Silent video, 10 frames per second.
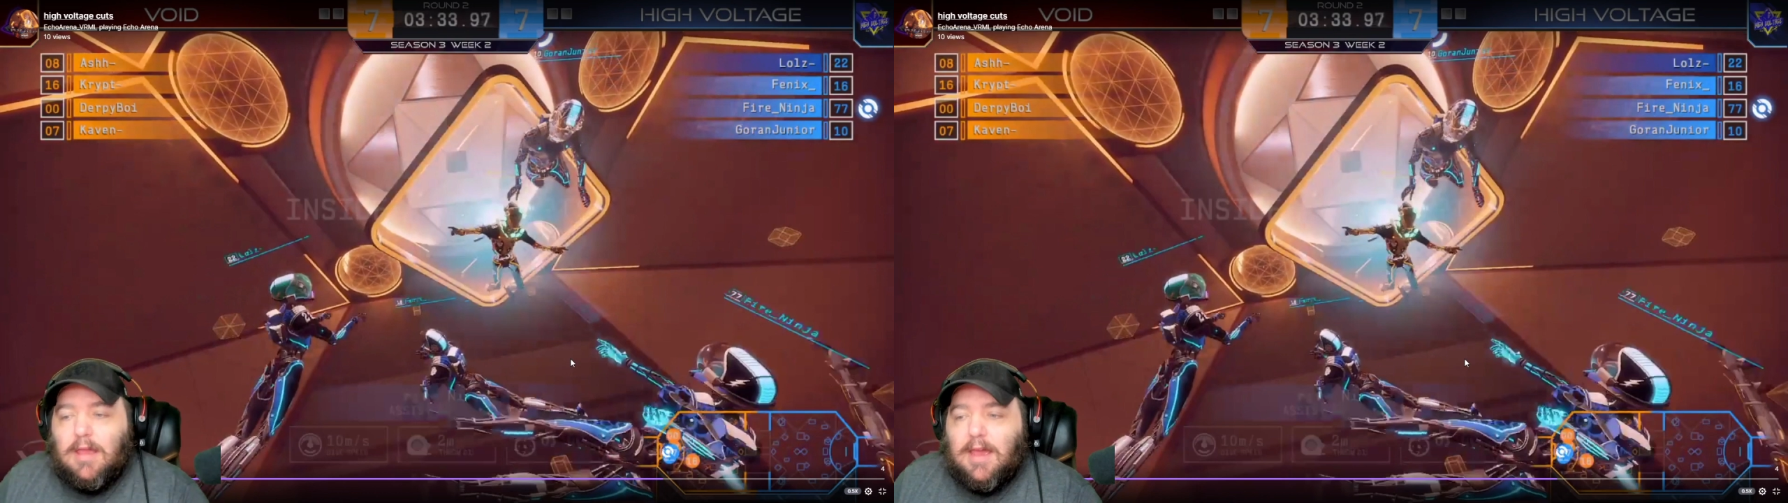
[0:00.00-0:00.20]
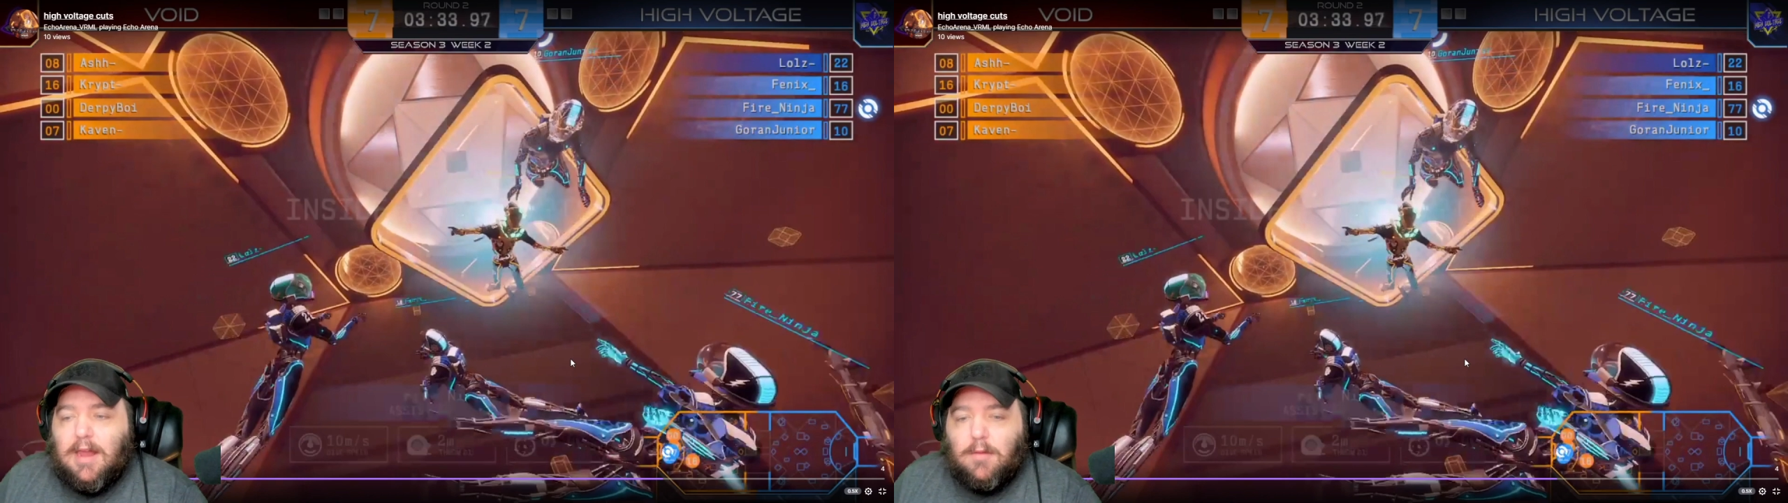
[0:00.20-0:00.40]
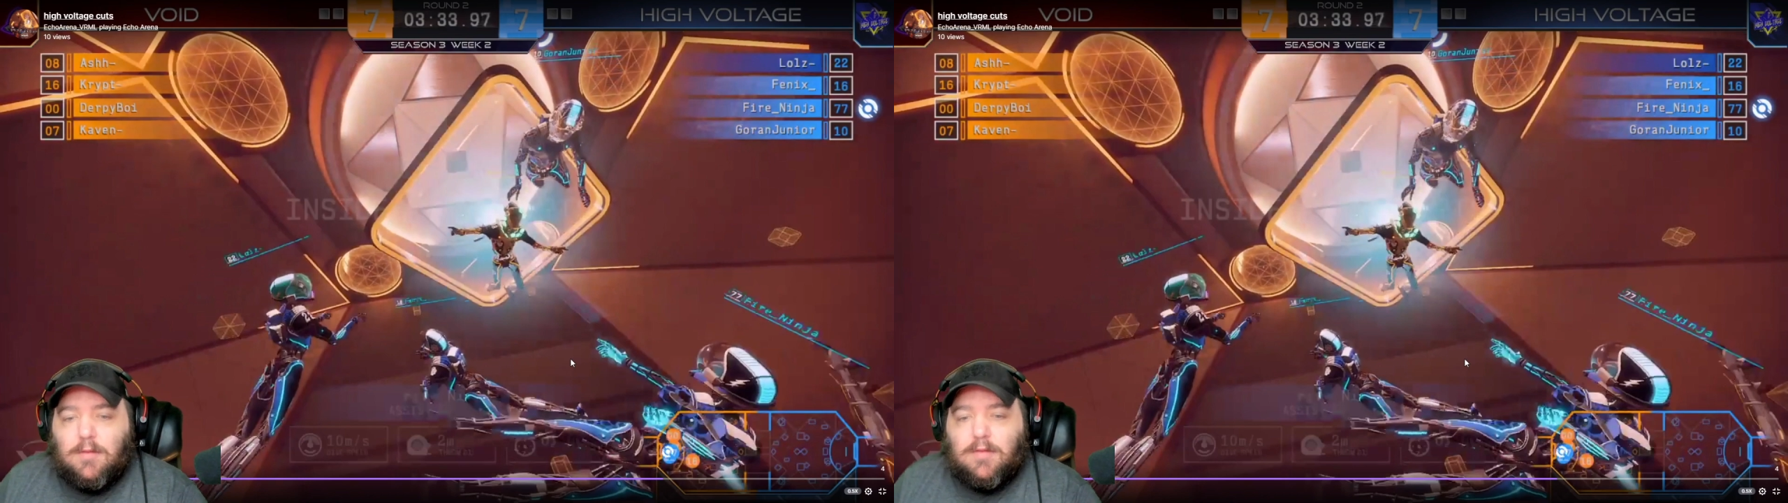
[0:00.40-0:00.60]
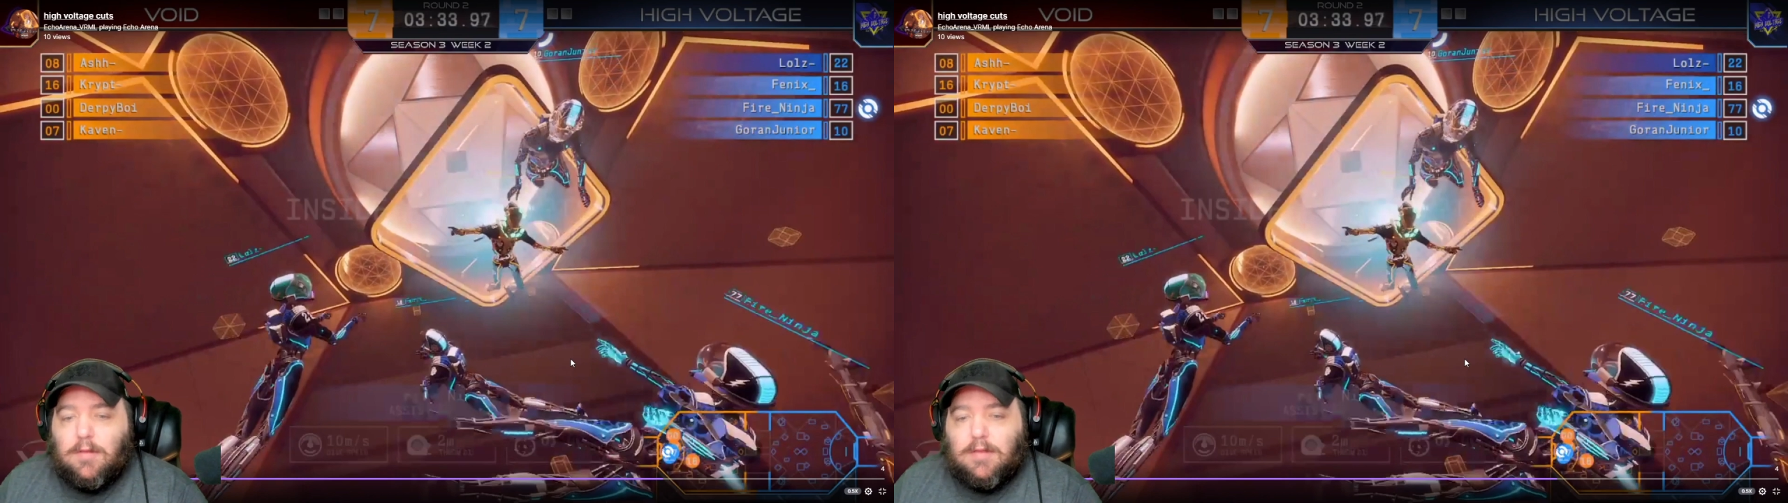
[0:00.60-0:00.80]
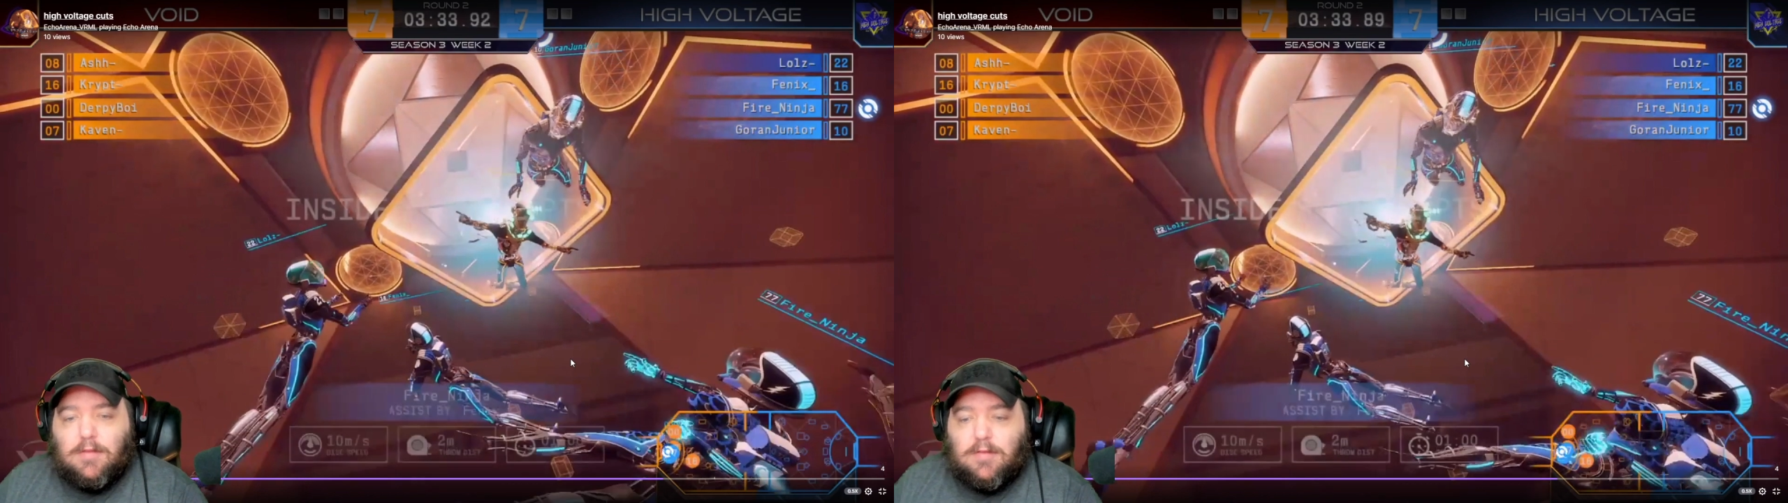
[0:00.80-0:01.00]
and
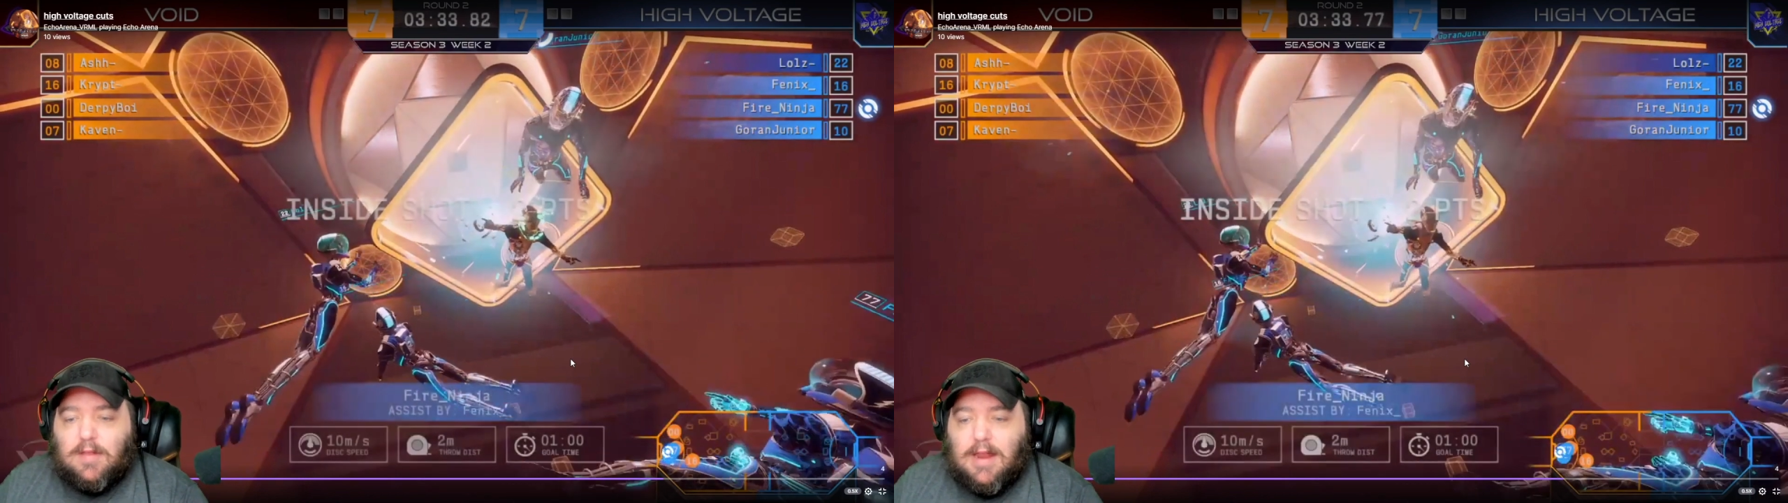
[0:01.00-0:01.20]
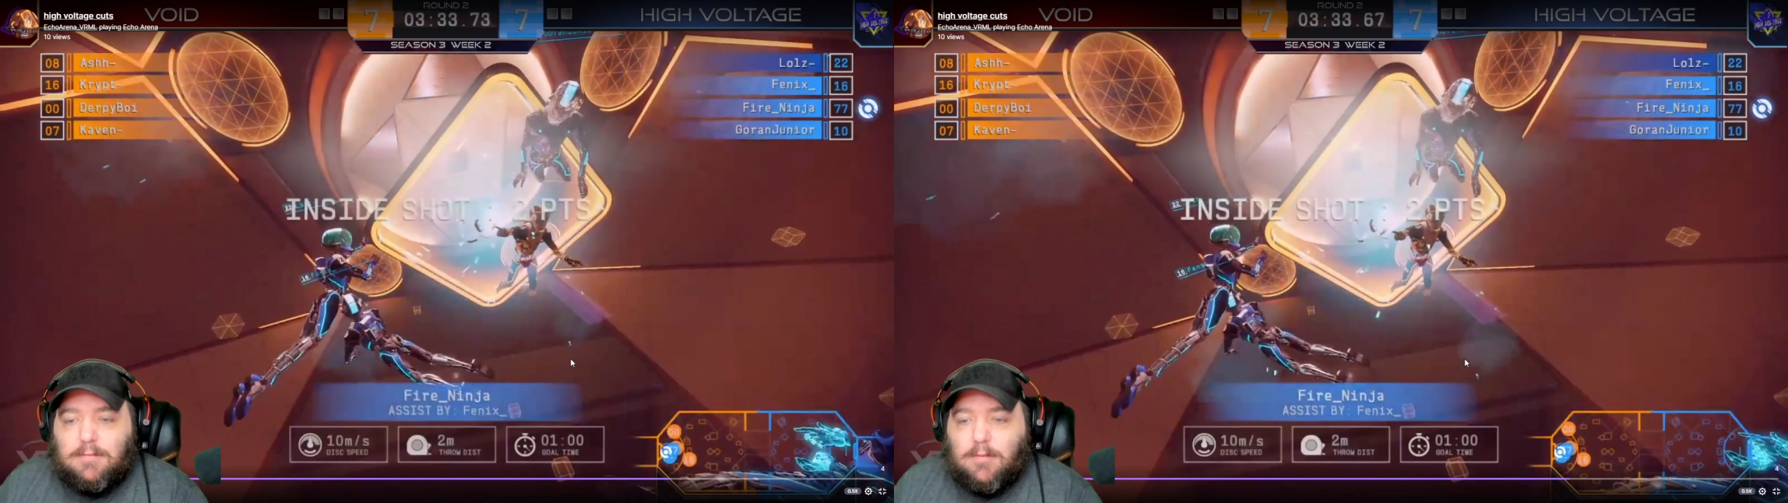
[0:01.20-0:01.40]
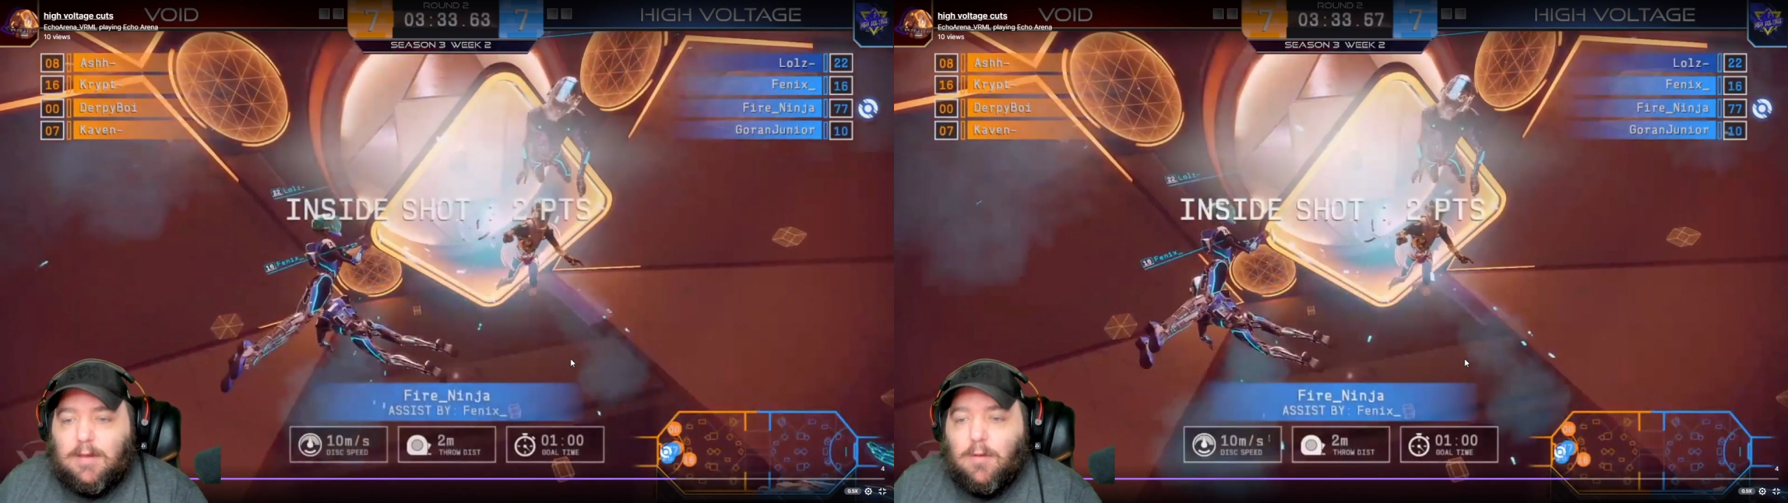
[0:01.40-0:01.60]
results in just an absolutely